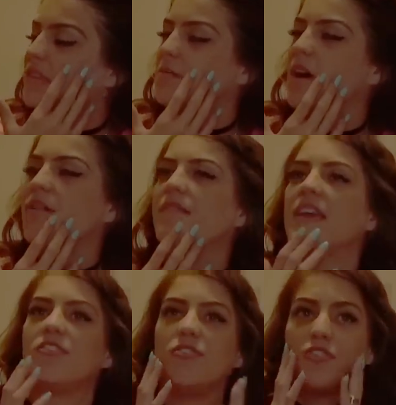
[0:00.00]
and my
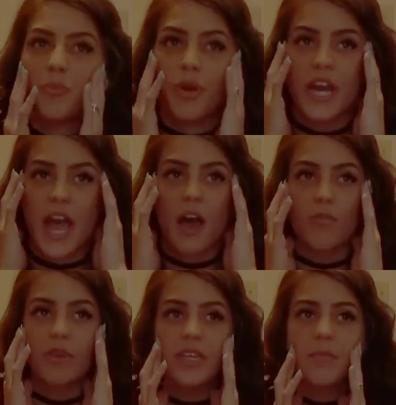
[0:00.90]
face used to break
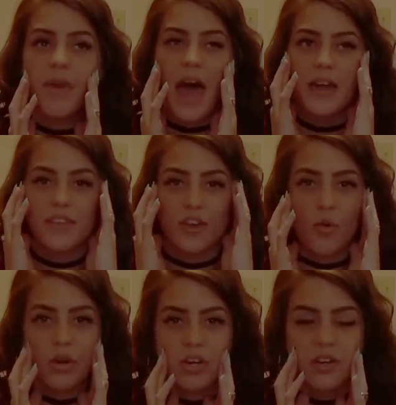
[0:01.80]
out really bad in the
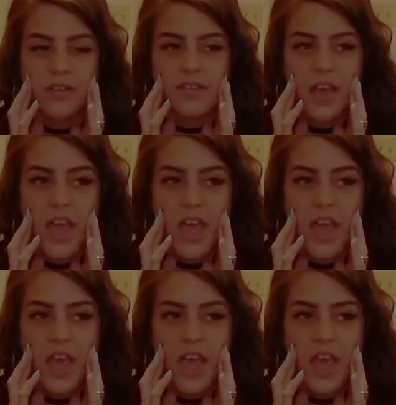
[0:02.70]
corners,